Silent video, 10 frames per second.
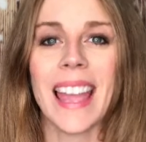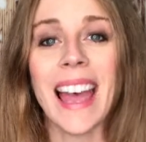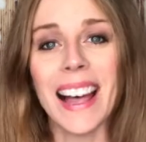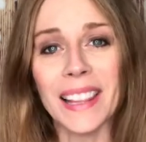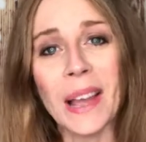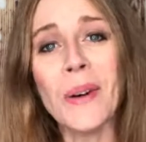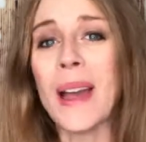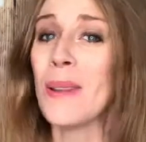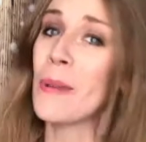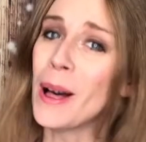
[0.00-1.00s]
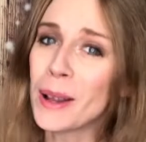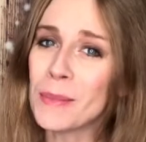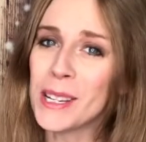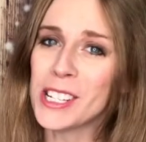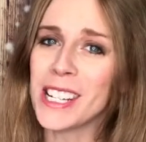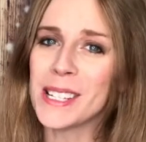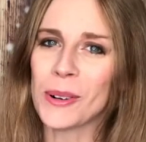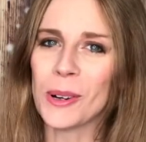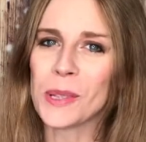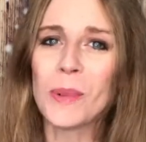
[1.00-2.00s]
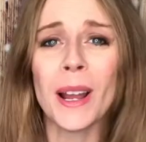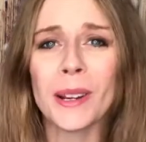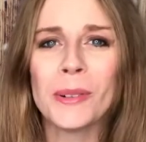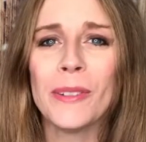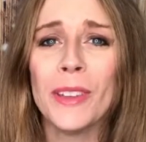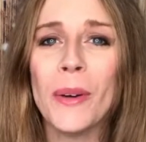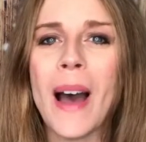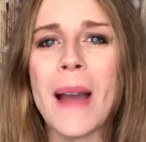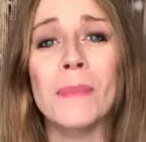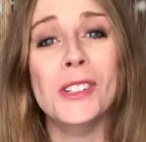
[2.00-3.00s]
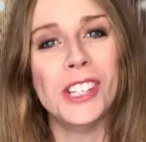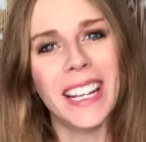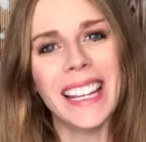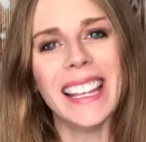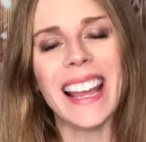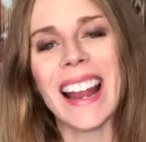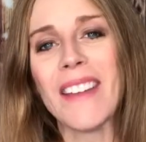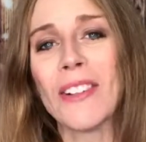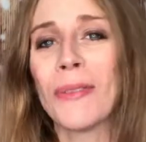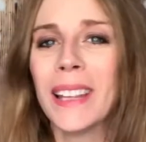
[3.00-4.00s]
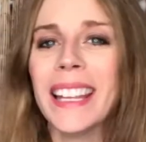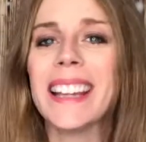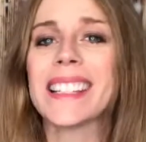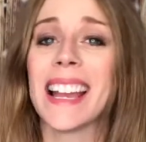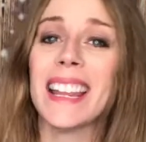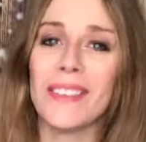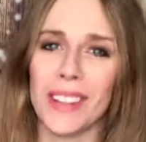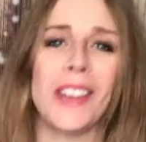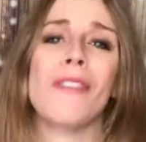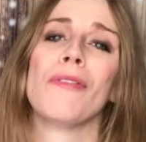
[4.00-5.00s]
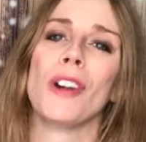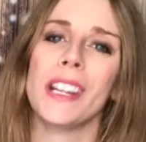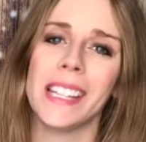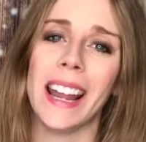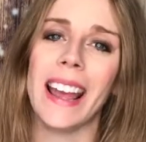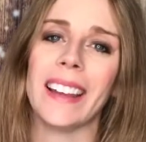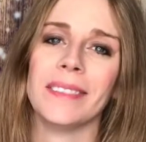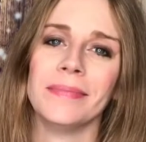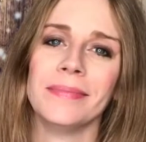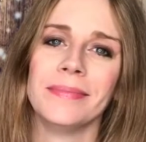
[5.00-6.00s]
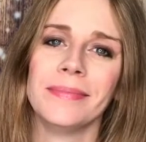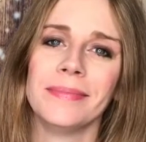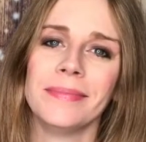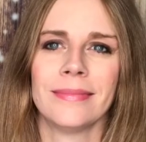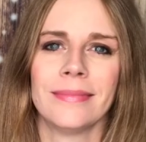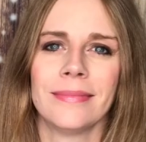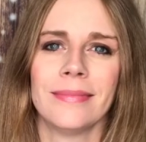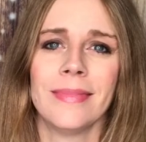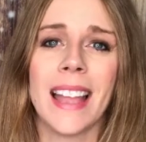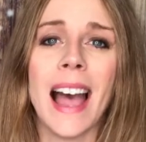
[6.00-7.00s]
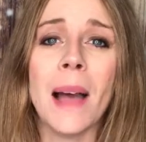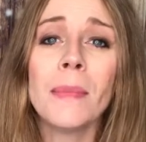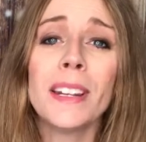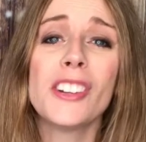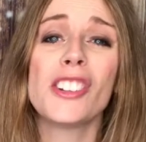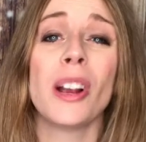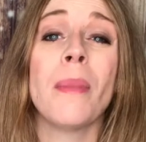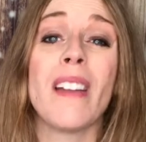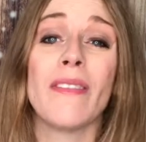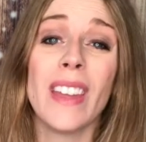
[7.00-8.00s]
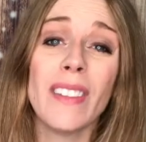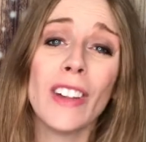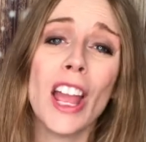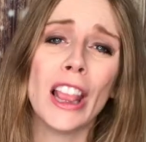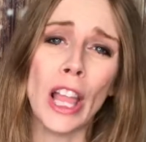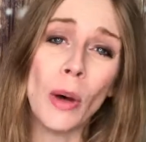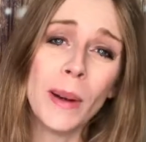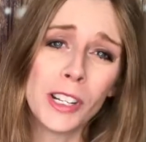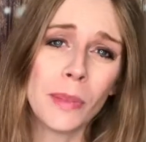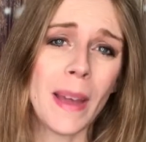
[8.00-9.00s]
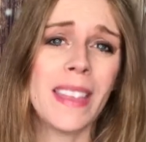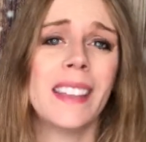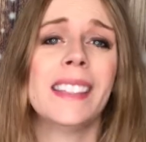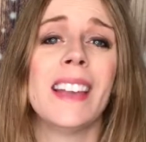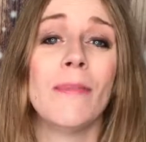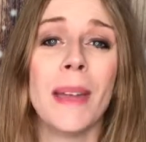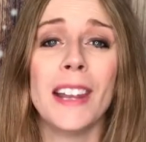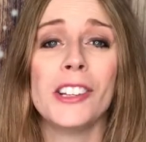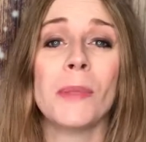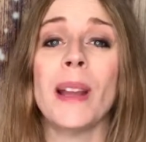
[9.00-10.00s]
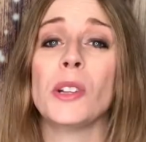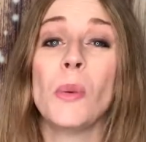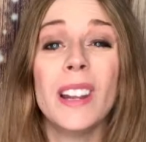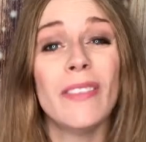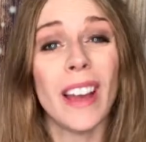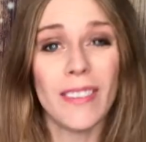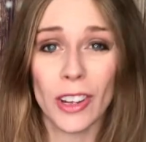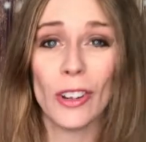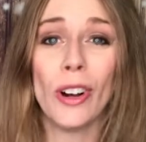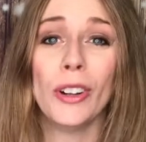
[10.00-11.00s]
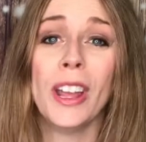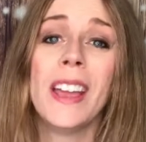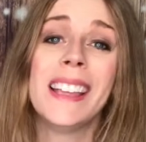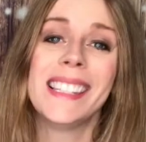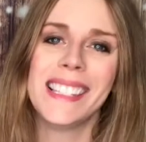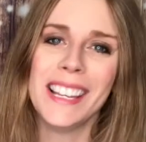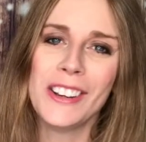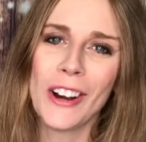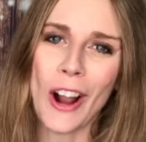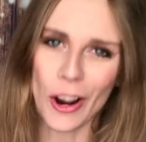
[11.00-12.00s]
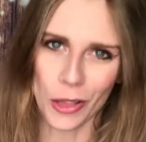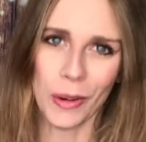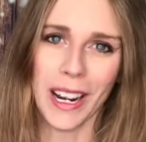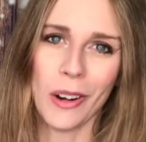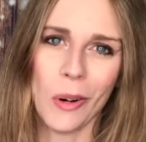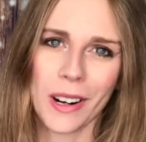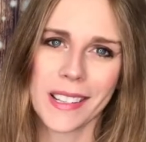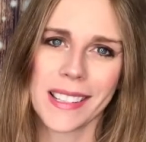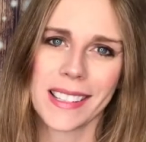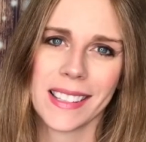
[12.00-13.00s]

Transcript: Hello and welcome to Ginny's Horse Product Review. I'm Ginny and I have a really exciting video for you today. I'm going to share my favorite low budget methods of managing my 25-year-old senior arthritic horse.